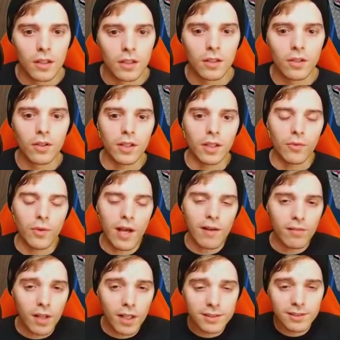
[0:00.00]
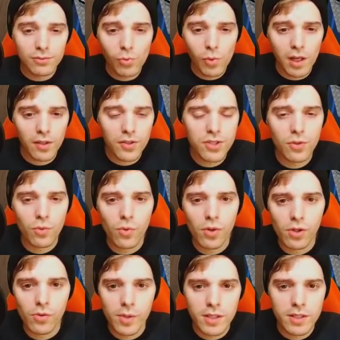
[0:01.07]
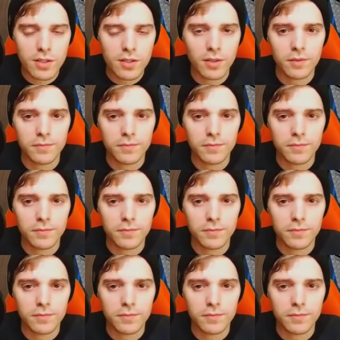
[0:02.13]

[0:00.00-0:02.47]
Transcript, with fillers: Okay, we have lots of Welders to work with.